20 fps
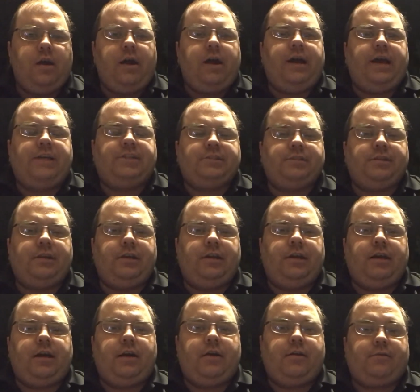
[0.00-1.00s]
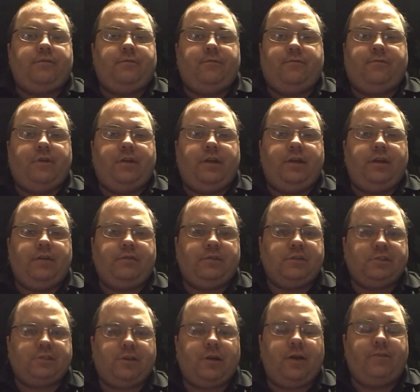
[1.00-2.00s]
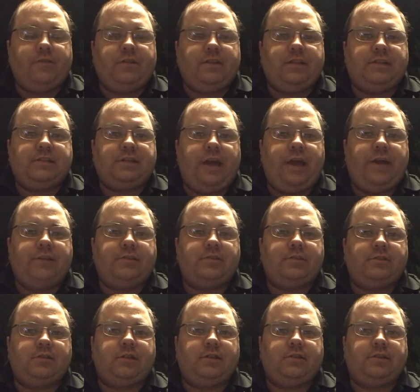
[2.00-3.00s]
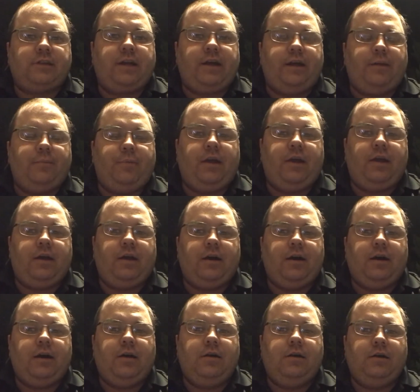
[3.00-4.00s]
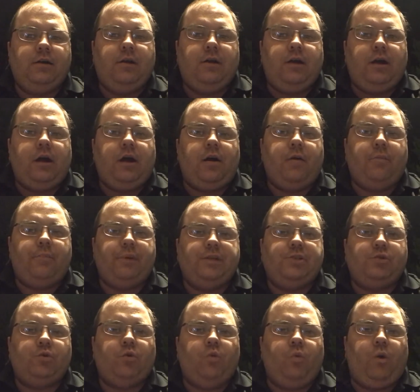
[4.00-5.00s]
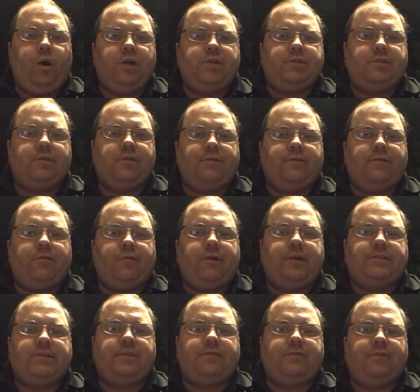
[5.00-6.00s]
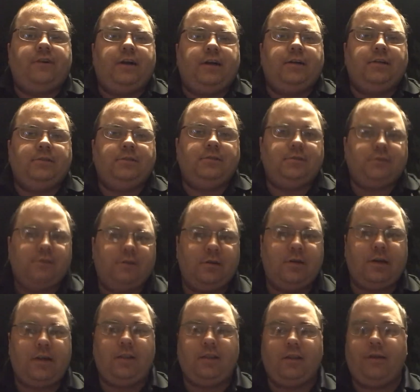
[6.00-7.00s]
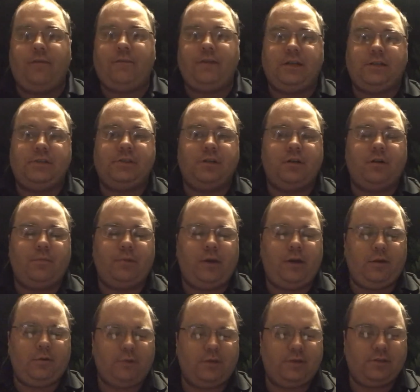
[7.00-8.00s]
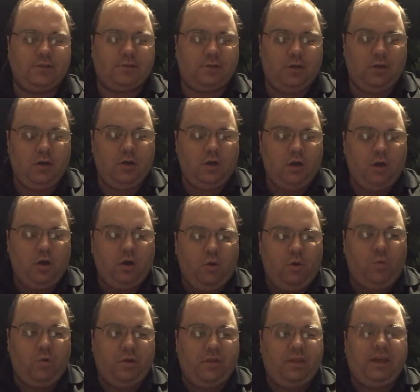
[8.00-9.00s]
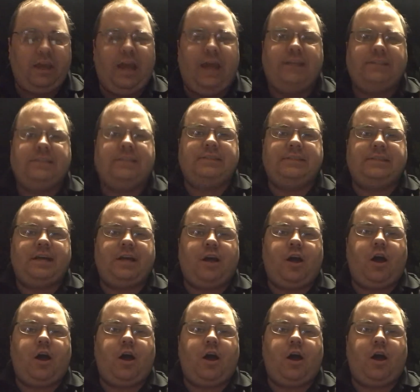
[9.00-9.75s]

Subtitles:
I actually, funny enough, discovered this case because I am a habitual watcher of Forensic Files. I love that show. But anyways, one of the cases that